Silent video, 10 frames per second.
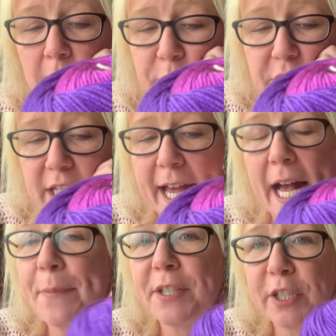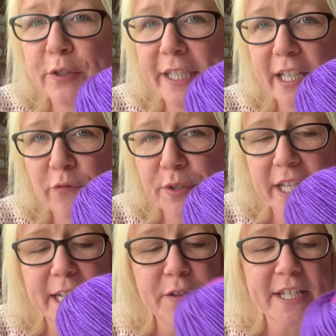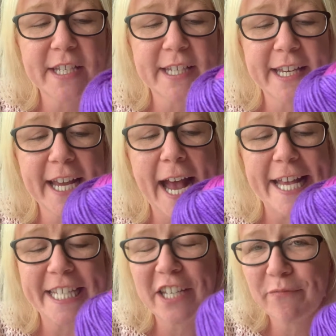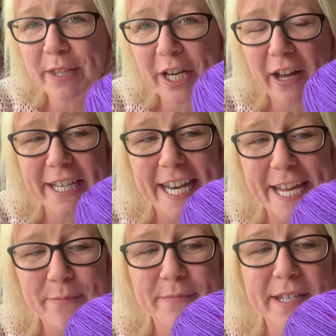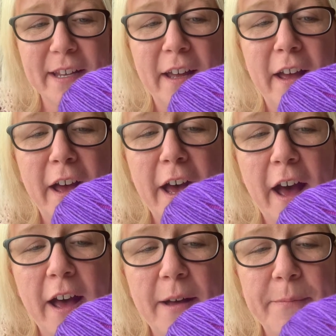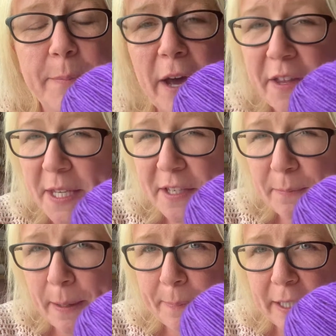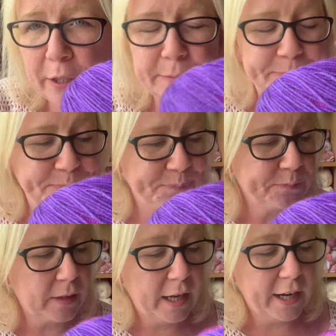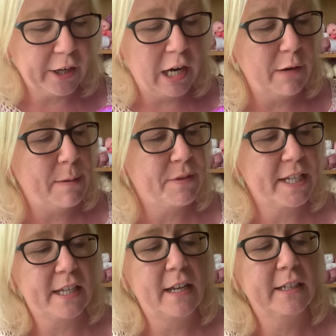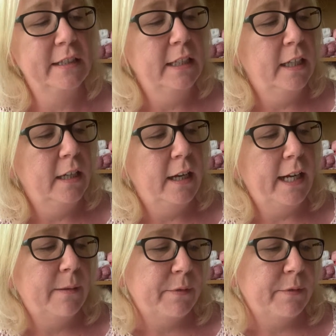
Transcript: just absolutely in love with it. Now, this is saying it hasn't given me the colour names, but I think this is Papillon, and I can't remember this colour. But